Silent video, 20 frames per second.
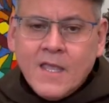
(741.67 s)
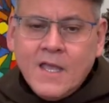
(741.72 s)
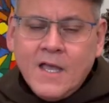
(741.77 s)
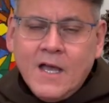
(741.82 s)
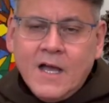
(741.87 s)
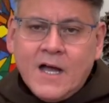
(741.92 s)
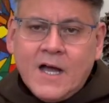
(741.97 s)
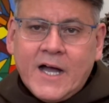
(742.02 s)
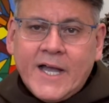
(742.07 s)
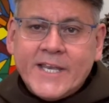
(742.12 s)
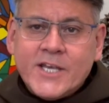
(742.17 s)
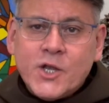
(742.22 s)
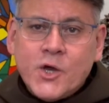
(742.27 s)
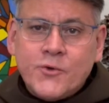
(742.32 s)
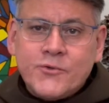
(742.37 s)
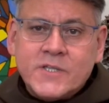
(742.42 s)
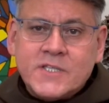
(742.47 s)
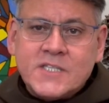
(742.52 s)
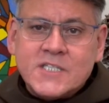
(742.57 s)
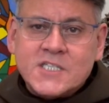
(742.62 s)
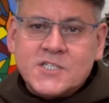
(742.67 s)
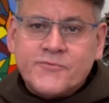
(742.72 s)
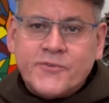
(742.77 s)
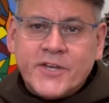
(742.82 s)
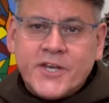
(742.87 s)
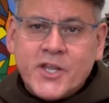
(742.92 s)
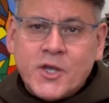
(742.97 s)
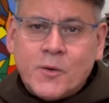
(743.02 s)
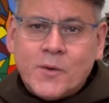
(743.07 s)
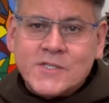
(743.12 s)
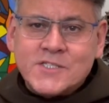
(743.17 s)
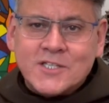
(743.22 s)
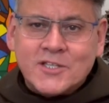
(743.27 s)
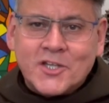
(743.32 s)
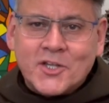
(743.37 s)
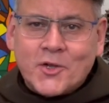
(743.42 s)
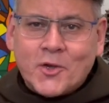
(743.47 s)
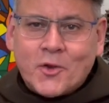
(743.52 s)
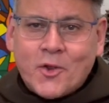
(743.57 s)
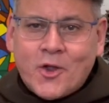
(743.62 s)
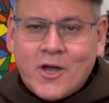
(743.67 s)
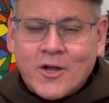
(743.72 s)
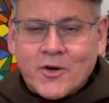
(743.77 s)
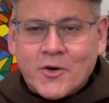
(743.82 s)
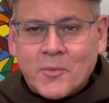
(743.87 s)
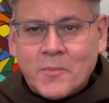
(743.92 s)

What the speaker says: I know that this video is a little longer,